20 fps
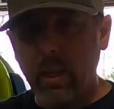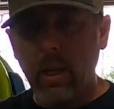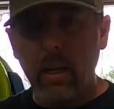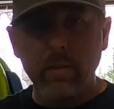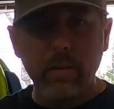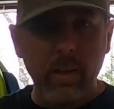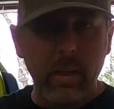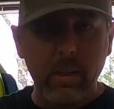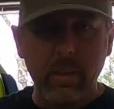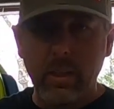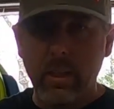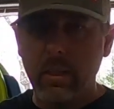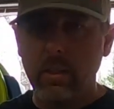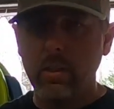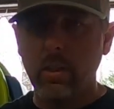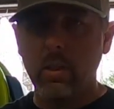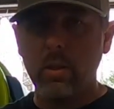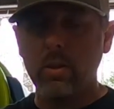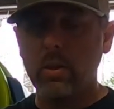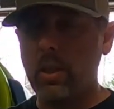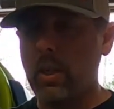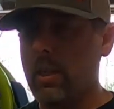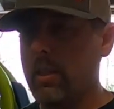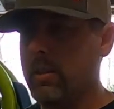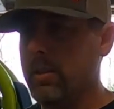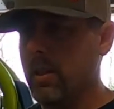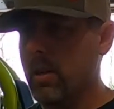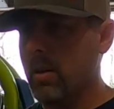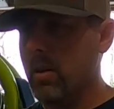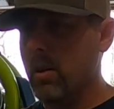today I've got a t-shirt and
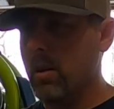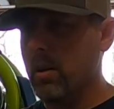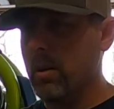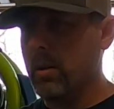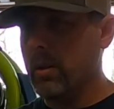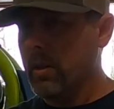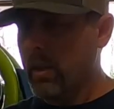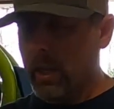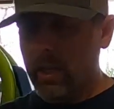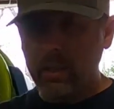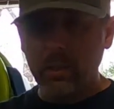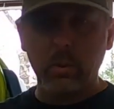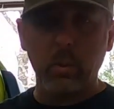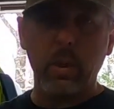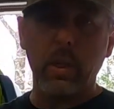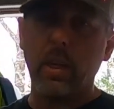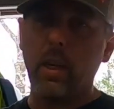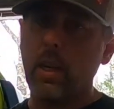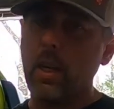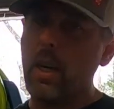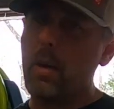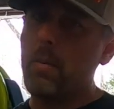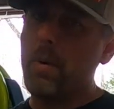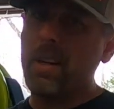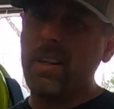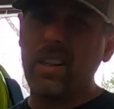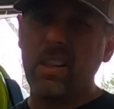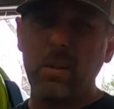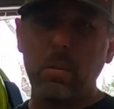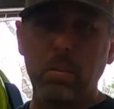jeans on, next weekend I
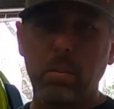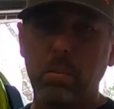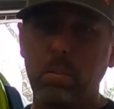might need